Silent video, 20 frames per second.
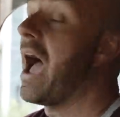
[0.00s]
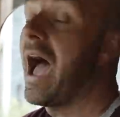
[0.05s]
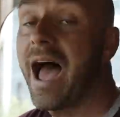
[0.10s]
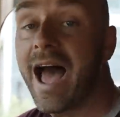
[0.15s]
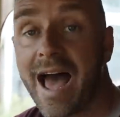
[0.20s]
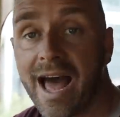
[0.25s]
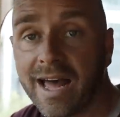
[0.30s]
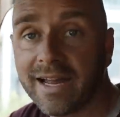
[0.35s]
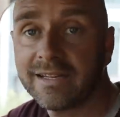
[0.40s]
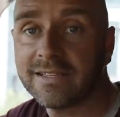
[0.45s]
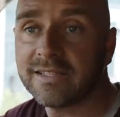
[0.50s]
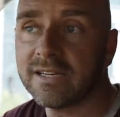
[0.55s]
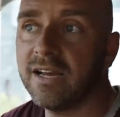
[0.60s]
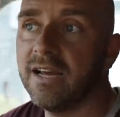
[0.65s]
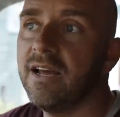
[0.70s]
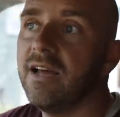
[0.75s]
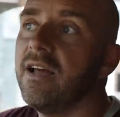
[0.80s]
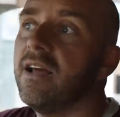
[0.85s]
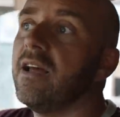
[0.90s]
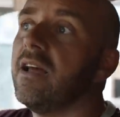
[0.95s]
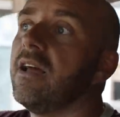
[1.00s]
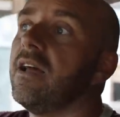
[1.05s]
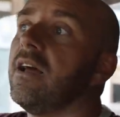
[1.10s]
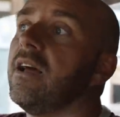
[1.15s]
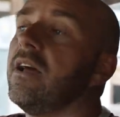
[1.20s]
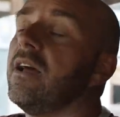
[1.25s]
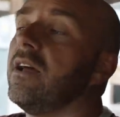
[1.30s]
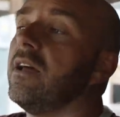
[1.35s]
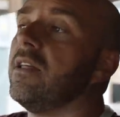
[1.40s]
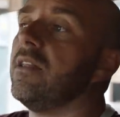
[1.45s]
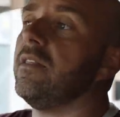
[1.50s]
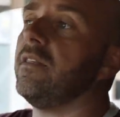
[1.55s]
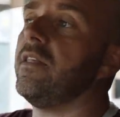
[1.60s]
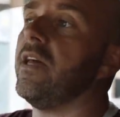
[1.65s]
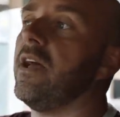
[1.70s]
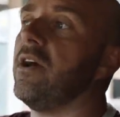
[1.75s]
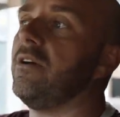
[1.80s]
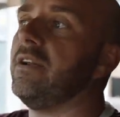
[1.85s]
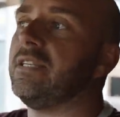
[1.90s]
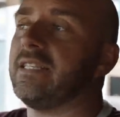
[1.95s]
And
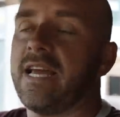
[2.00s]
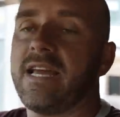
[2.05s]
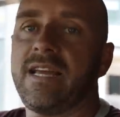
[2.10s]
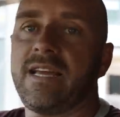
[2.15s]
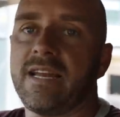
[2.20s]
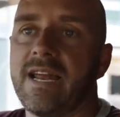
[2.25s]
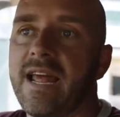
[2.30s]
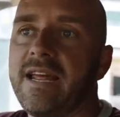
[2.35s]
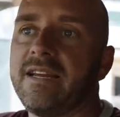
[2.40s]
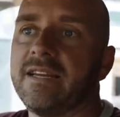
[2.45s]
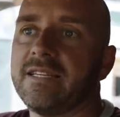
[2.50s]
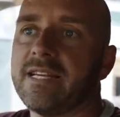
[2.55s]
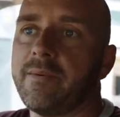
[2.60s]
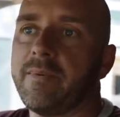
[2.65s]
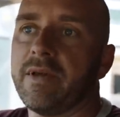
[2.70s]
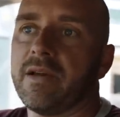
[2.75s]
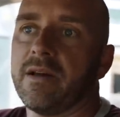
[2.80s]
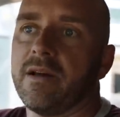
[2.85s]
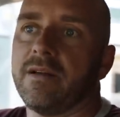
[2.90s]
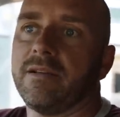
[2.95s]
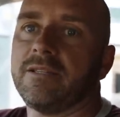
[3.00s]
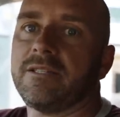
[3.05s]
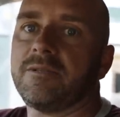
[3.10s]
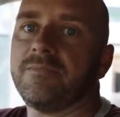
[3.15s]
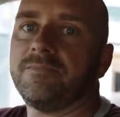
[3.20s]
they only take Canadian debit cards.